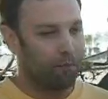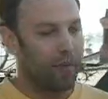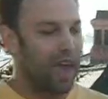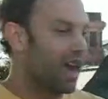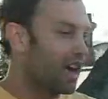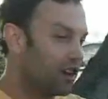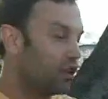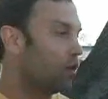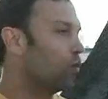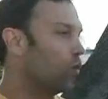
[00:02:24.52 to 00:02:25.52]
And
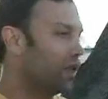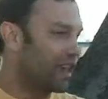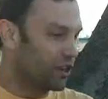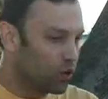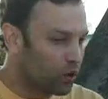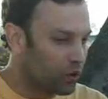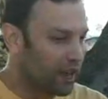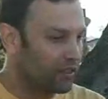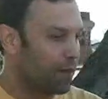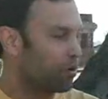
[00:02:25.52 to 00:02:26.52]
when they do
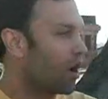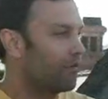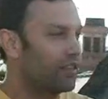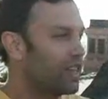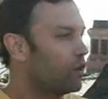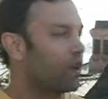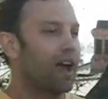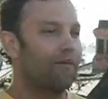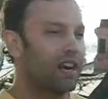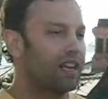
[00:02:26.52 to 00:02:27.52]
create that profit, they don't
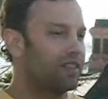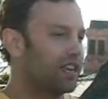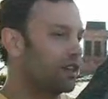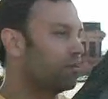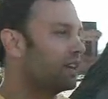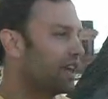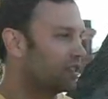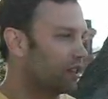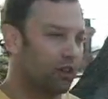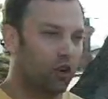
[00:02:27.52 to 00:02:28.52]
have anything in
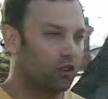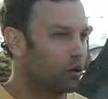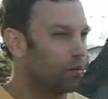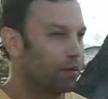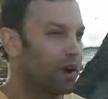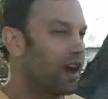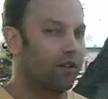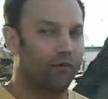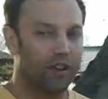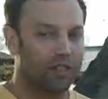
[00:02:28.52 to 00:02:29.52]
place, if they're a sole proprietor,
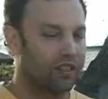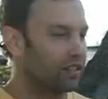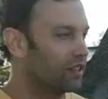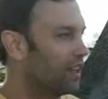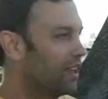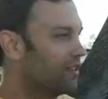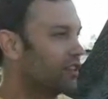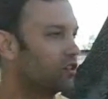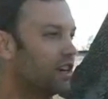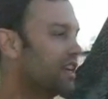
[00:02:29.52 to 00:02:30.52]
for instance,
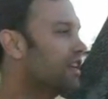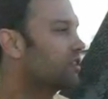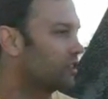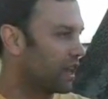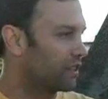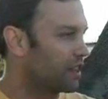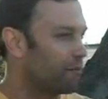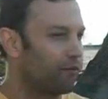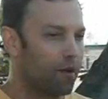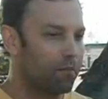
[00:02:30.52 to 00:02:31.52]
that's going to insulate them
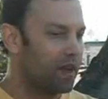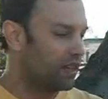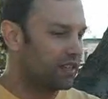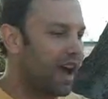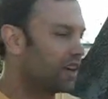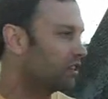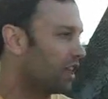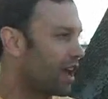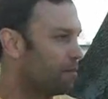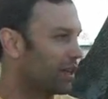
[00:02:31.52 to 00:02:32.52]
from tax
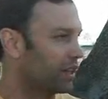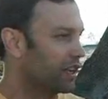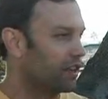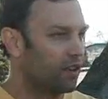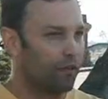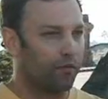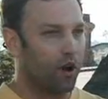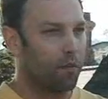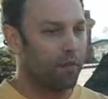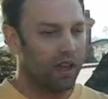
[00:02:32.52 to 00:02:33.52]
liability,
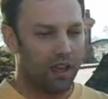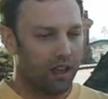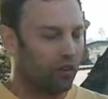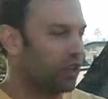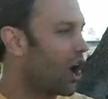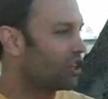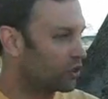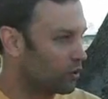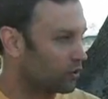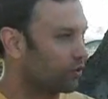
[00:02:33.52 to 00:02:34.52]
from
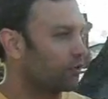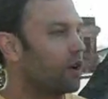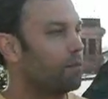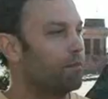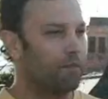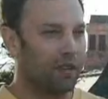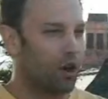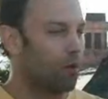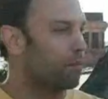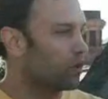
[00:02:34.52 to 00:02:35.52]
lawsuits, from,
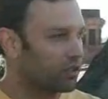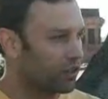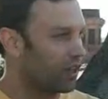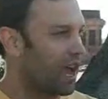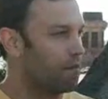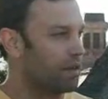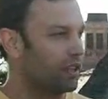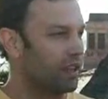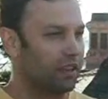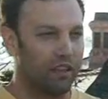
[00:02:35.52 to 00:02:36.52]
personal
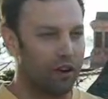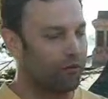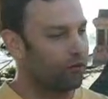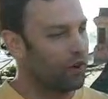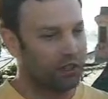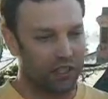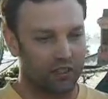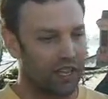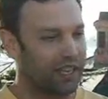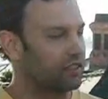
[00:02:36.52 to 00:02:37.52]
liability, frivolous
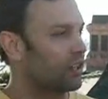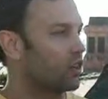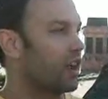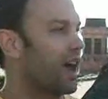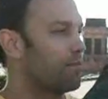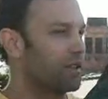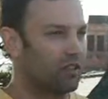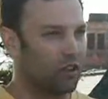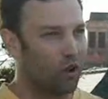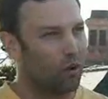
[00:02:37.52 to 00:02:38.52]
things that could happen.
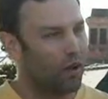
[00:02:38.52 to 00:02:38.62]
So